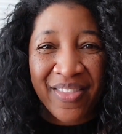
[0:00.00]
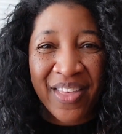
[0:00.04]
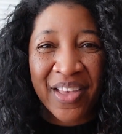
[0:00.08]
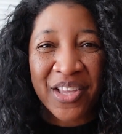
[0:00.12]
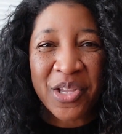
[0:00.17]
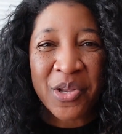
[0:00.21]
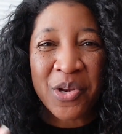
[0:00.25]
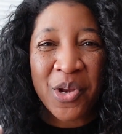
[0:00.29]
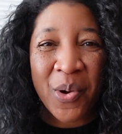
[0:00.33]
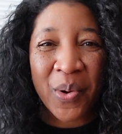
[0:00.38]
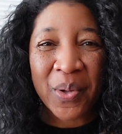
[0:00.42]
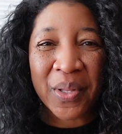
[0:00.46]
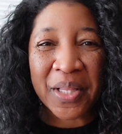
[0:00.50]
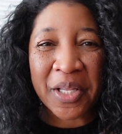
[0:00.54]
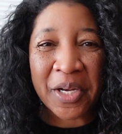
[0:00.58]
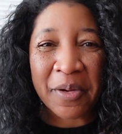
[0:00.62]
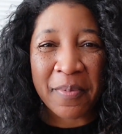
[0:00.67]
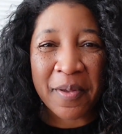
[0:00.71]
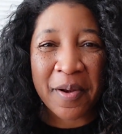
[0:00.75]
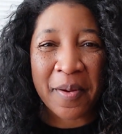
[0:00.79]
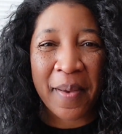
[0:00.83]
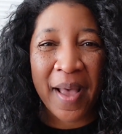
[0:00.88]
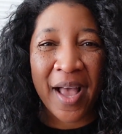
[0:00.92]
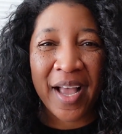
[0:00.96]
that you know a little
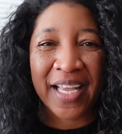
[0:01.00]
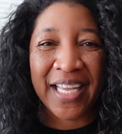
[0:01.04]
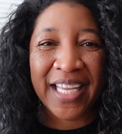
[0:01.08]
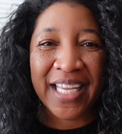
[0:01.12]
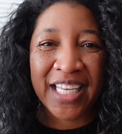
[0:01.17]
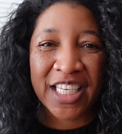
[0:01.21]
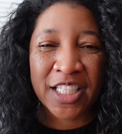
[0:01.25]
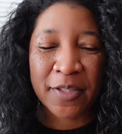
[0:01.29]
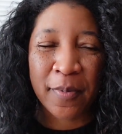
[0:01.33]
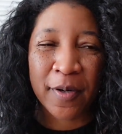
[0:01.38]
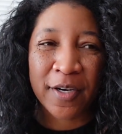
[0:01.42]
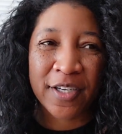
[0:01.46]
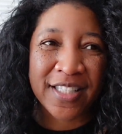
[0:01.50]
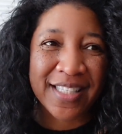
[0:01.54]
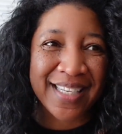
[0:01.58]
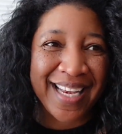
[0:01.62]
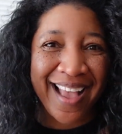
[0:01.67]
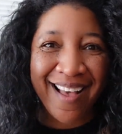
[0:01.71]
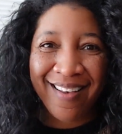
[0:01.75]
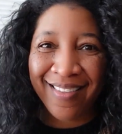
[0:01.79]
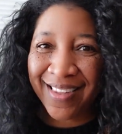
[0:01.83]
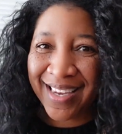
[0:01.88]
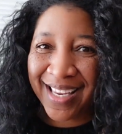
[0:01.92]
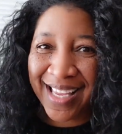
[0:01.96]
bit about each
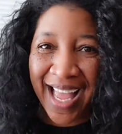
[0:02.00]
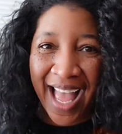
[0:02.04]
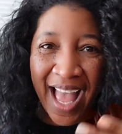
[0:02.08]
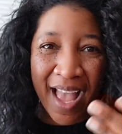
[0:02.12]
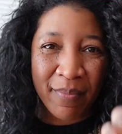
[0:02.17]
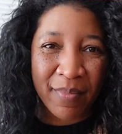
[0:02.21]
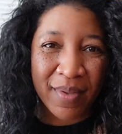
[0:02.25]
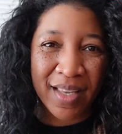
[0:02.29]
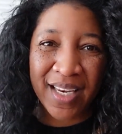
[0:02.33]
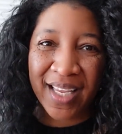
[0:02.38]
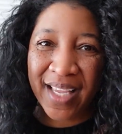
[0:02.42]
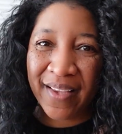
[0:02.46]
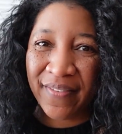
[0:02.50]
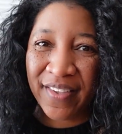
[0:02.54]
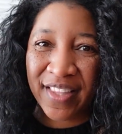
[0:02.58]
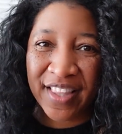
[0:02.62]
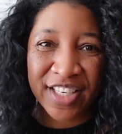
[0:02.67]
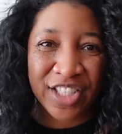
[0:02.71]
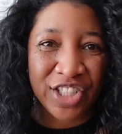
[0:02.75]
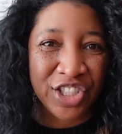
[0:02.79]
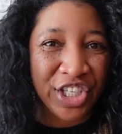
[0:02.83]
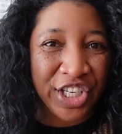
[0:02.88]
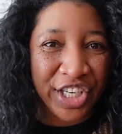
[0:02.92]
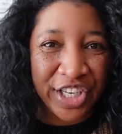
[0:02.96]
personality, I'm going to give you the
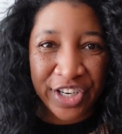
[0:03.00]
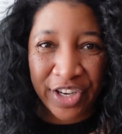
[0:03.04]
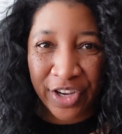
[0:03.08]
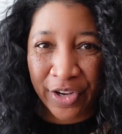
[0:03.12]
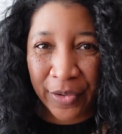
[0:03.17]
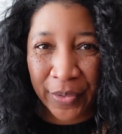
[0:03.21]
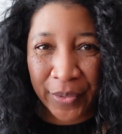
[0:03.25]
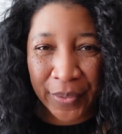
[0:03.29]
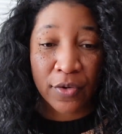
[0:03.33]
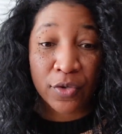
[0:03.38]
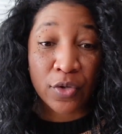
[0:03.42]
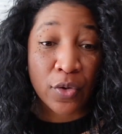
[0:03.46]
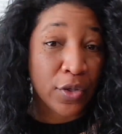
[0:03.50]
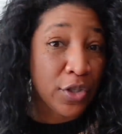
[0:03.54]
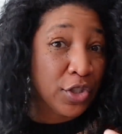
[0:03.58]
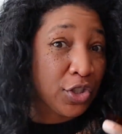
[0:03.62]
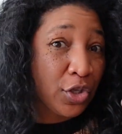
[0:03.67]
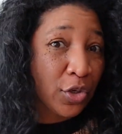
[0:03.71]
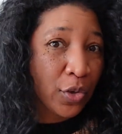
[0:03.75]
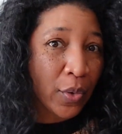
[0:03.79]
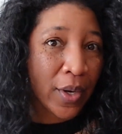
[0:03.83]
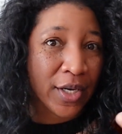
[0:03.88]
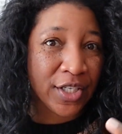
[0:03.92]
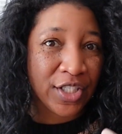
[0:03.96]
cheat code. There's only
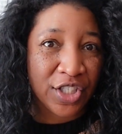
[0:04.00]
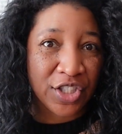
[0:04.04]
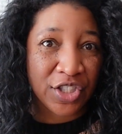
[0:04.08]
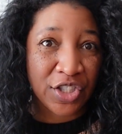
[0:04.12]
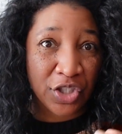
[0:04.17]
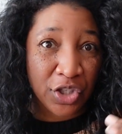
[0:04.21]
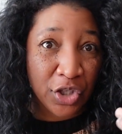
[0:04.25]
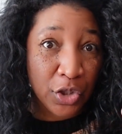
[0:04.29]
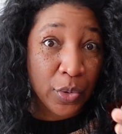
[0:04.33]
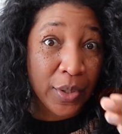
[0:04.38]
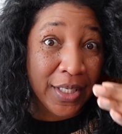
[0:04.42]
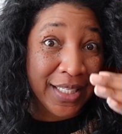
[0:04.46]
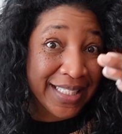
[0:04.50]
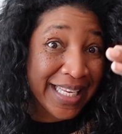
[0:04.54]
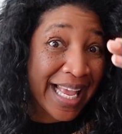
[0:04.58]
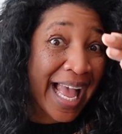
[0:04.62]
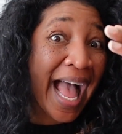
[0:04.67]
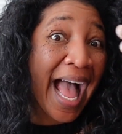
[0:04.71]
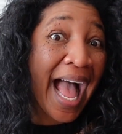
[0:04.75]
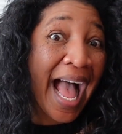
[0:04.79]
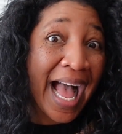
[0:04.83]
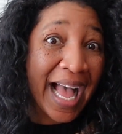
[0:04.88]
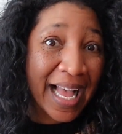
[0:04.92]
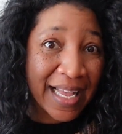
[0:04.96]
2 questions that you need to
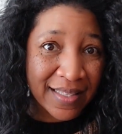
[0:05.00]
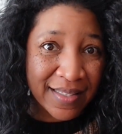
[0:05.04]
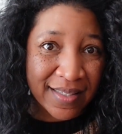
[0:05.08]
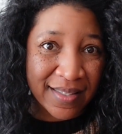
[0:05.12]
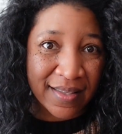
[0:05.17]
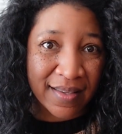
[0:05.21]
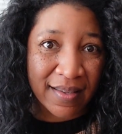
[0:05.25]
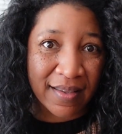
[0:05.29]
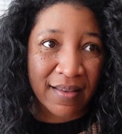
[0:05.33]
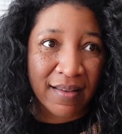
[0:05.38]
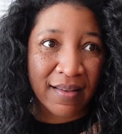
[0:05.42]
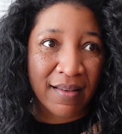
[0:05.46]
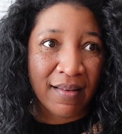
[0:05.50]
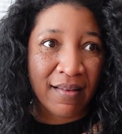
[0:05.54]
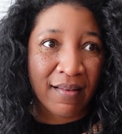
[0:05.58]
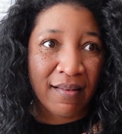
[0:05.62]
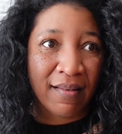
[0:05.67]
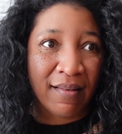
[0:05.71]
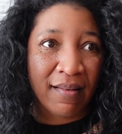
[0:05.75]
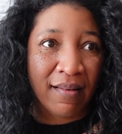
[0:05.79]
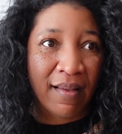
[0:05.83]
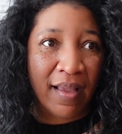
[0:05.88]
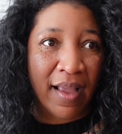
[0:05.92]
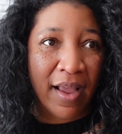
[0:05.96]
ask
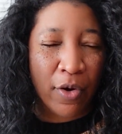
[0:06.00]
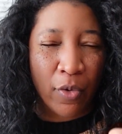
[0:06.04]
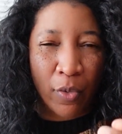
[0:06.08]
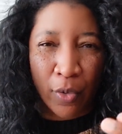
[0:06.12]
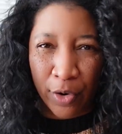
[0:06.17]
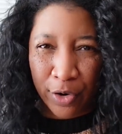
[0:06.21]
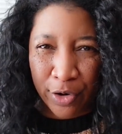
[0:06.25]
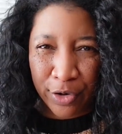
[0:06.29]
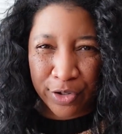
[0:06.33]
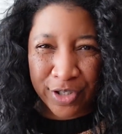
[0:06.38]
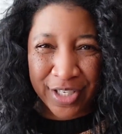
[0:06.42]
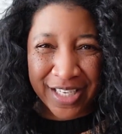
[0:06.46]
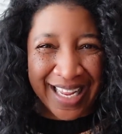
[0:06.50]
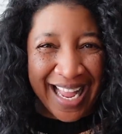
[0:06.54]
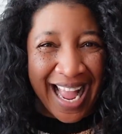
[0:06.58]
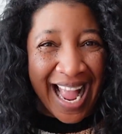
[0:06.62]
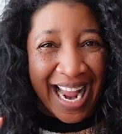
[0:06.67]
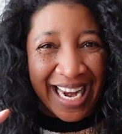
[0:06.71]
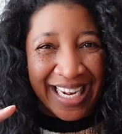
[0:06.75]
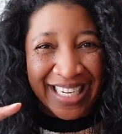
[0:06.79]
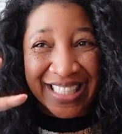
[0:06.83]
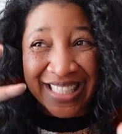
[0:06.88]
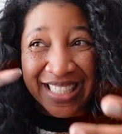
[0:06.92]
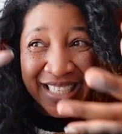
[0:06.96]
in order to
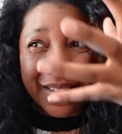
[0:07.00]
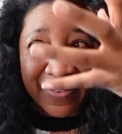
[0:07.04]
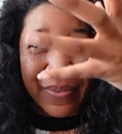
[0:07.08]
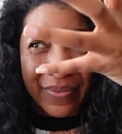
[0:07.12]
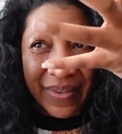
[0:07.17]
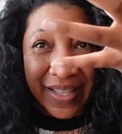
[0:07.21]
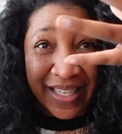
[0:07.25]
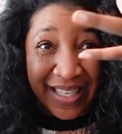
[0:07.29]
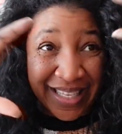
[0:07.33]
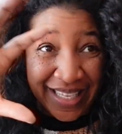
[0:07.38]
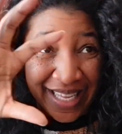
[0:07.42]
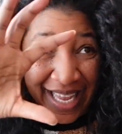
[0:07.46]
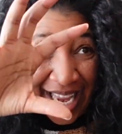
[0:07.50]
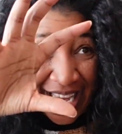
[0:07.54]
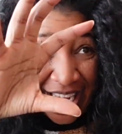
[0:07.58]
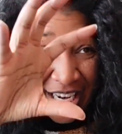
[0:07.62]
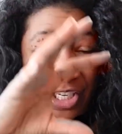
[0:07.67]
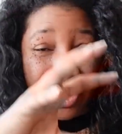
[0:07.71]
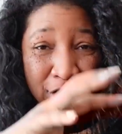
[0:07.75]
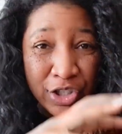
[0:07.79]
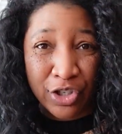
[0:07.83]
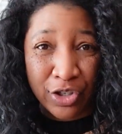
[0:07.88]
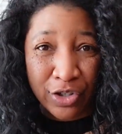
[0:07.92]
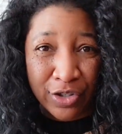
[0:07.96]
kind of
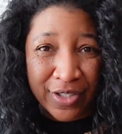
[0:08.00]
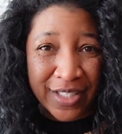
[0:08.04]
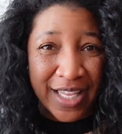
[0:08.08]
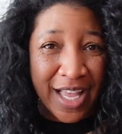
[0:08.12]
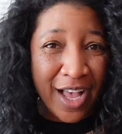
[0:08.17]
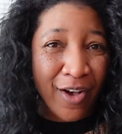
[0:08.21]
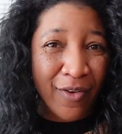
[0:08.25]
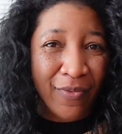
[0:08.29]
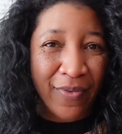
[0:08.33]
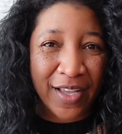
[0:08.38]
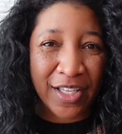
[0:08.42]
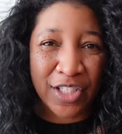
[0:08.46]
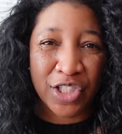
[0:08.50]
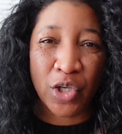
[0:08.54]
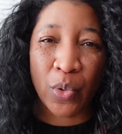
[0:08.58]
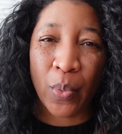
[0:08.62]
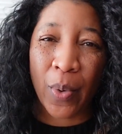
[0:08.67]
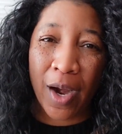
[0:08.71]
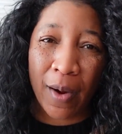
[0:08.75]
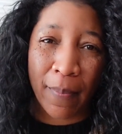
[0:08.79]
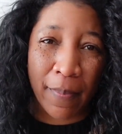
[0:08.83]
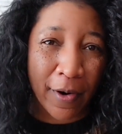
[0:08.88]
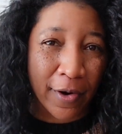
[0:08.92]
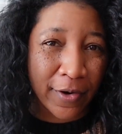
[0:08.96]
gauge yourself as to
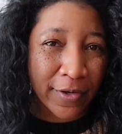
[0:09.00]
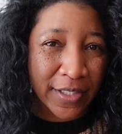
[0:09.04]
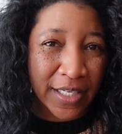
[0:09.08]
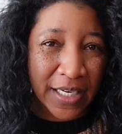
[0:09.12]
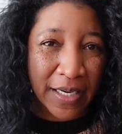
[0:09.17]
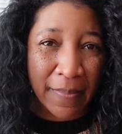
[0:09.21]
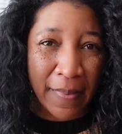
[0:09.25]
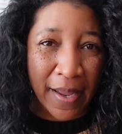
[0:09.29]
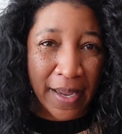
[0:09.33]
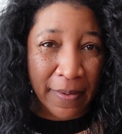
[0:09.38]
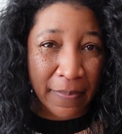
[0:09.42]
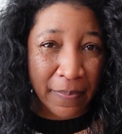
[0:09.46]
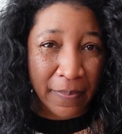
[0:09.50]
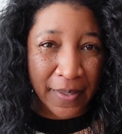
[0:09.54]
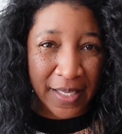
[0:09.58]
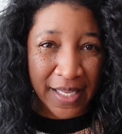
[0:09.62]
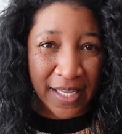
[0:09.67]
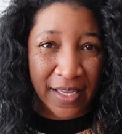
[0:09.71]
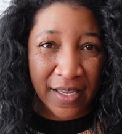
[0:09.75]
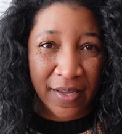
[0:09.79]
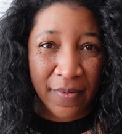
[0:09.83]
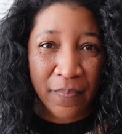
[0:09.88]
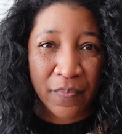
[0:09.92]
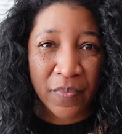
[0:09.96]
where a person might
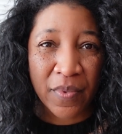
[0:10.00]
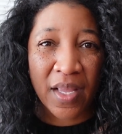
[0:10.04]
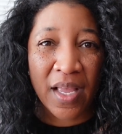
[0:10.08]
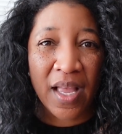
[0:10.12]
be.